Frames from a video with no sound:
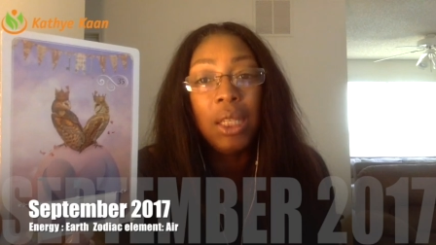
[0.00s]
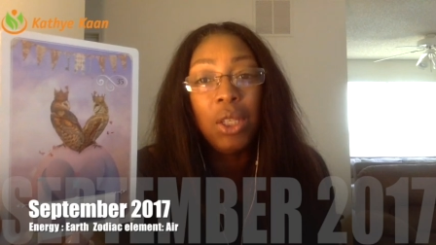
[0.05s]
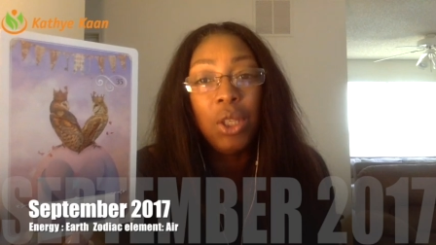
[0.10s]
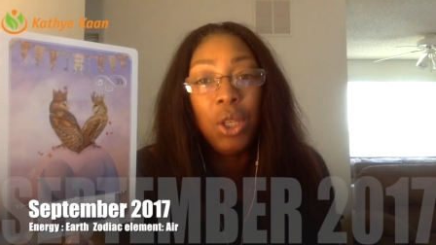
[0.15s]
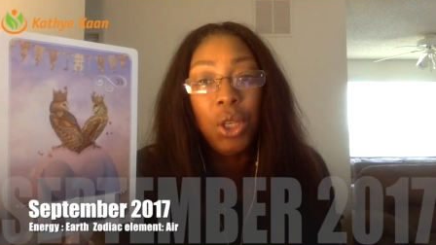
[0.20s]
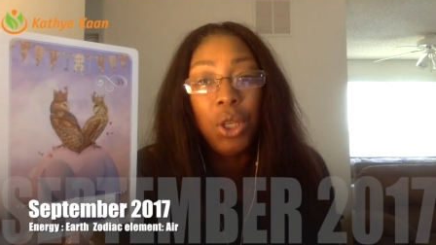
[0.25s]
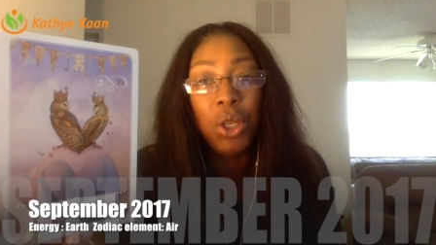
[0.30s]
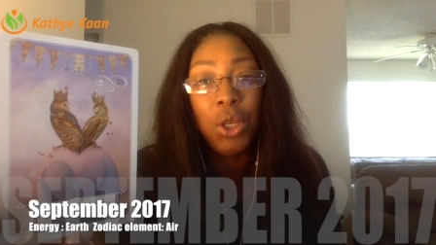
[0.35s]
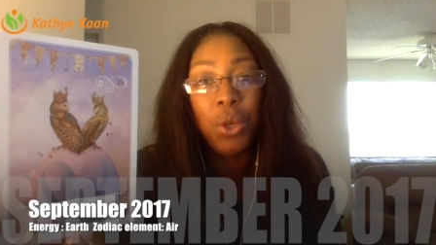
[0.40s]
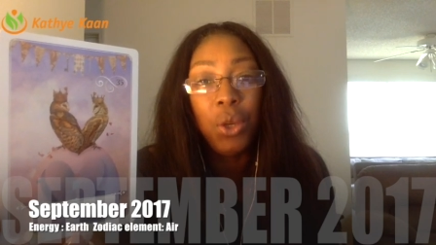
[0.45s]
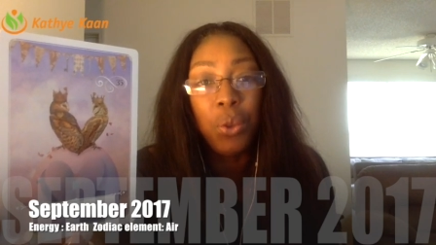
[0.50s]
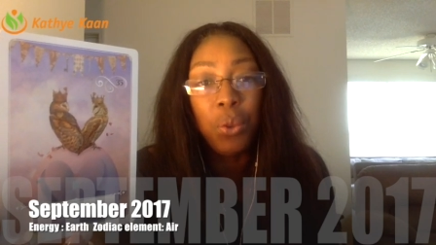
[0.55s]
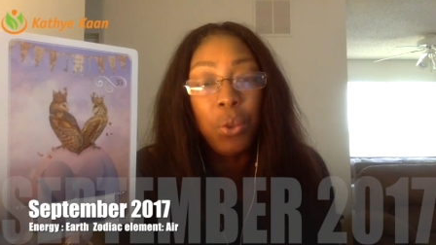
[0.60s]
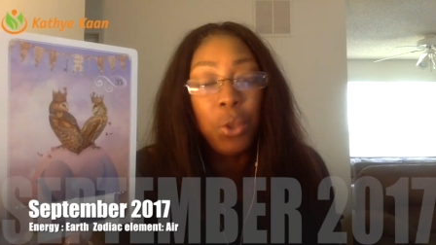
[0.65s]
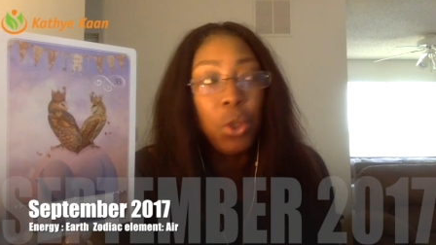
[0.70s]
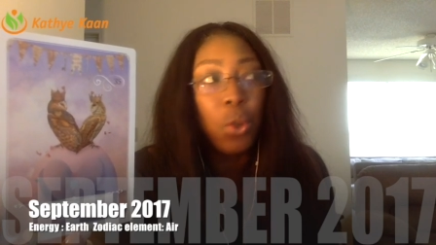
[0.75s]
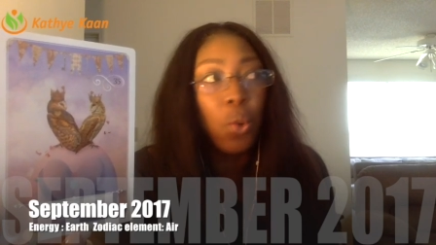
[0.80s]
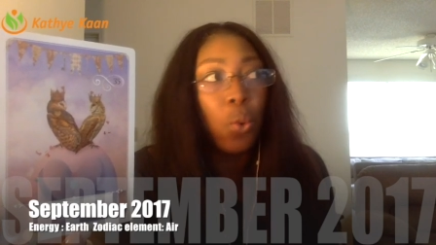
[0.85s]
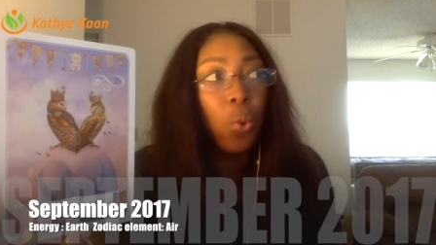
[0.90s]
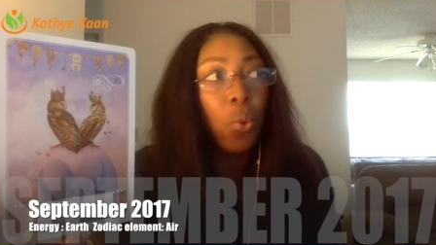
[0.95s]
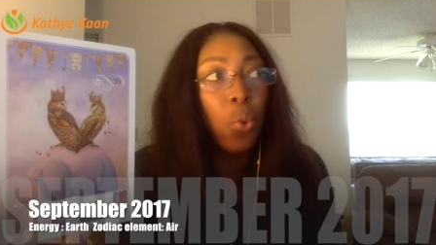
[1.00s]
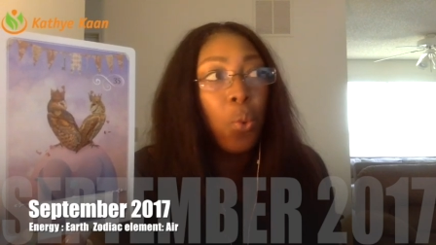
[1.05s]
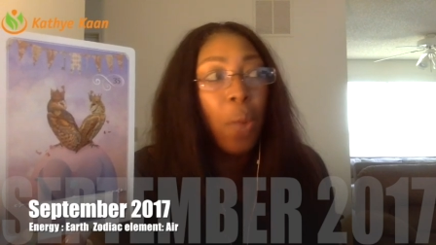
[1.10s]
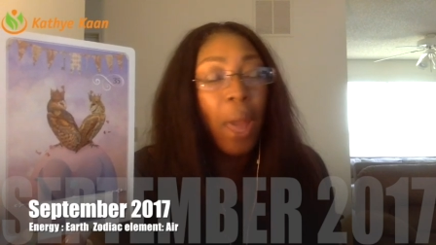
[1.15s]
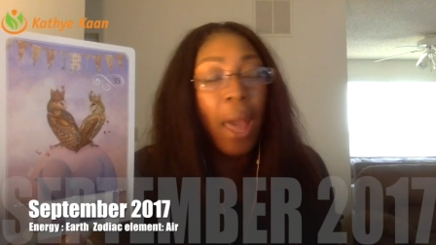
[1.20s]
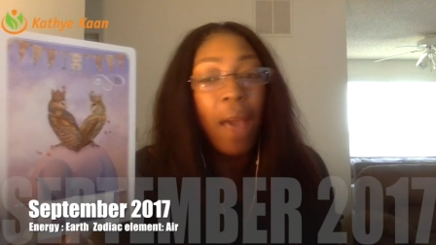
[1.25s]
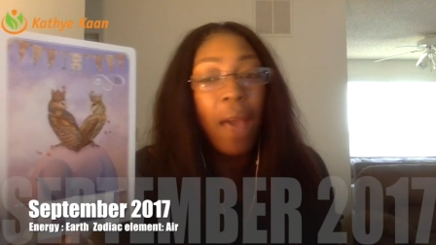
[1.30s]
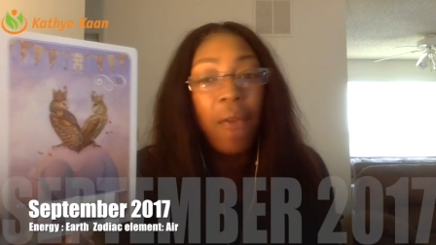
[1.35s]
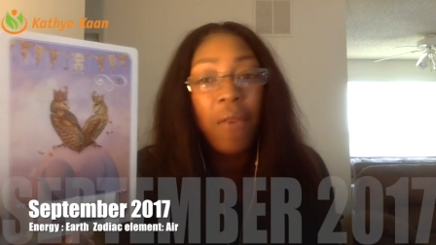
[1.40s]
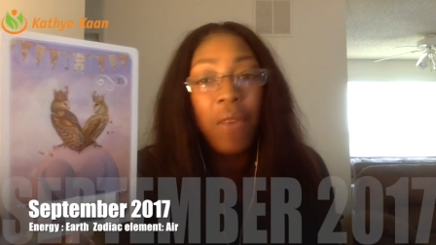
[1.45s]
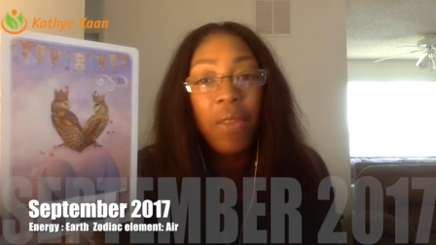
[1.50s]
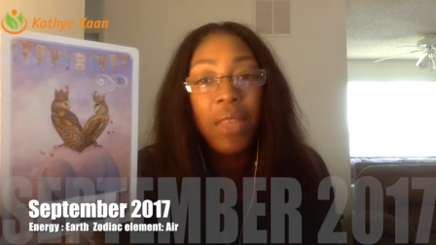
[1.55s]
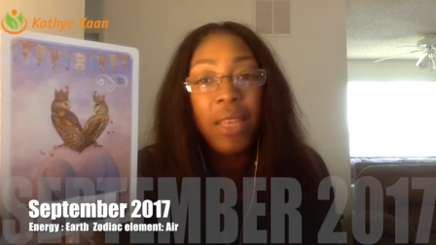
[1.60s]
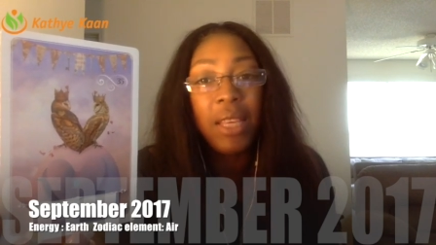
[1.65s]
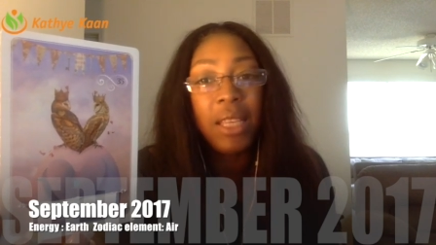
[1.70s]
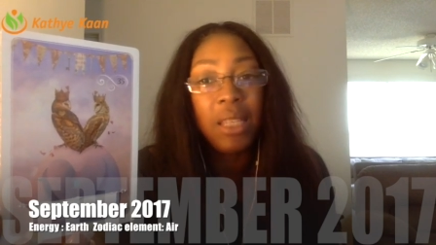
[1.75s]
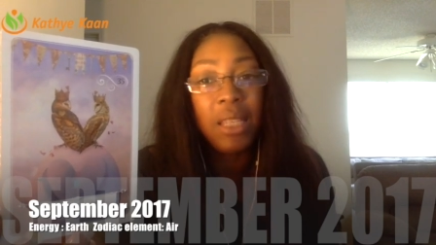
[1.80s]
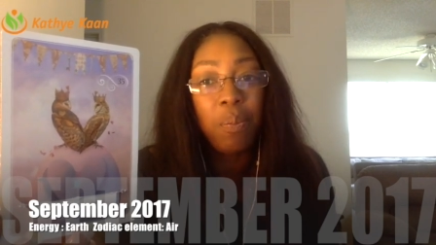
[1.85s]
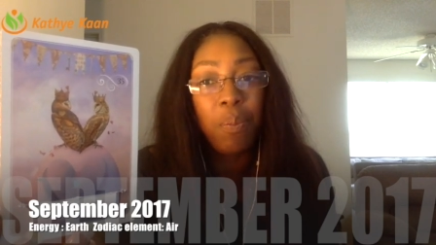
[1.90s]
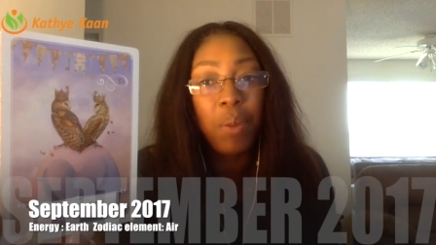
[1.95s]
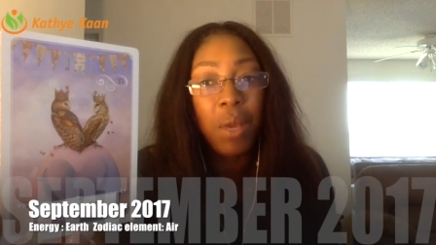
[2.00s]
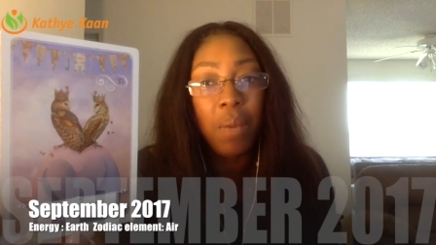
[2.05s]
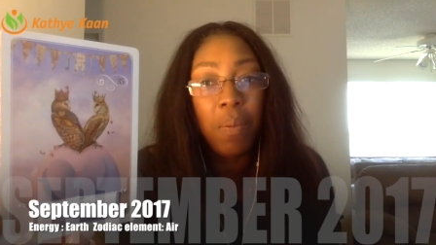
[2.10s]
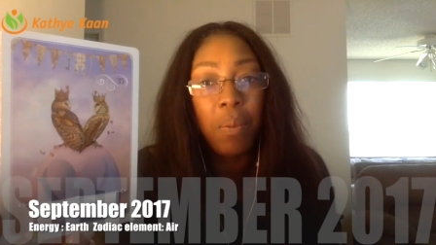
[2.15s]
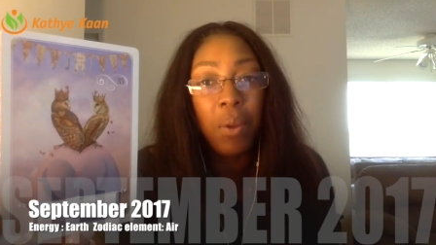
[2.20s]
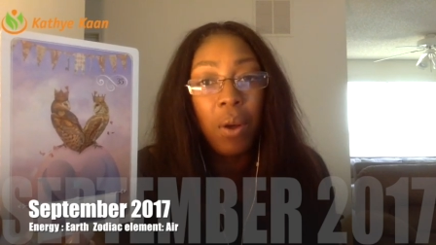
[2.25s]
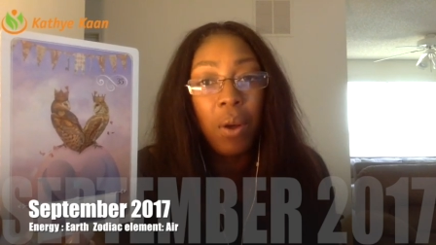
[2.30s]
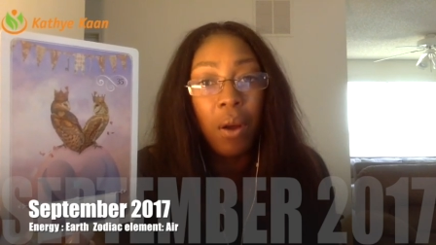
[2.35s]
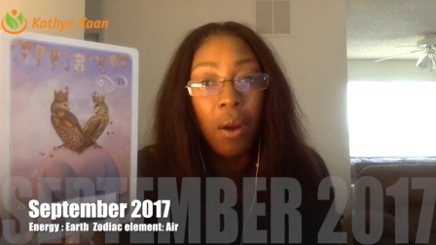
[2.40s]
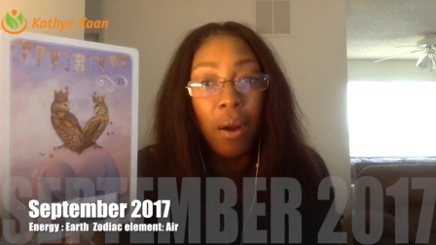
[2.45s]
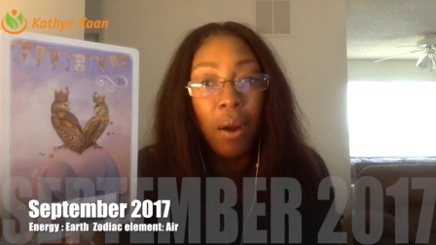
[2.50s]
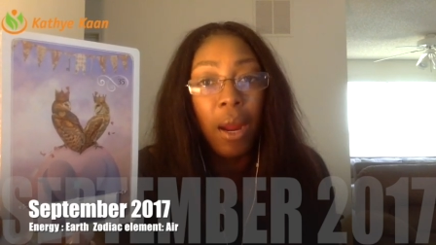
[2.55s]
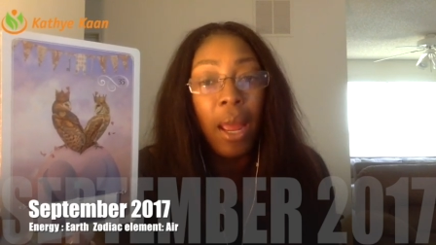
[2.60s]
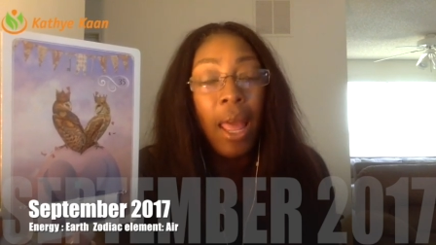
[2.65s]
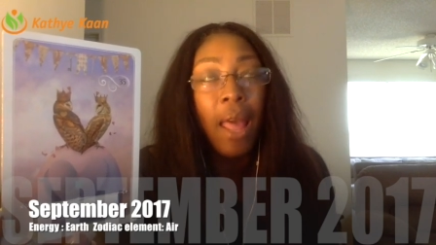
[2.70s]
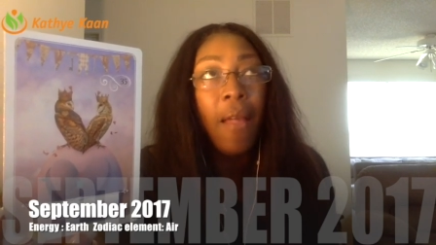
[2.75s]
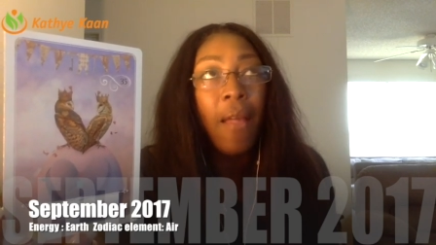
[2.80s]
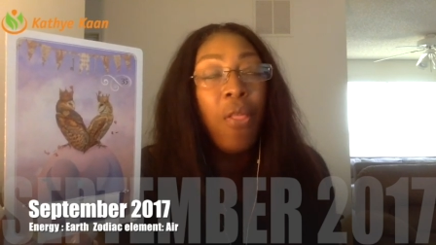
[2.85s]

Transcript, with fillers: to you. So whoever these people are,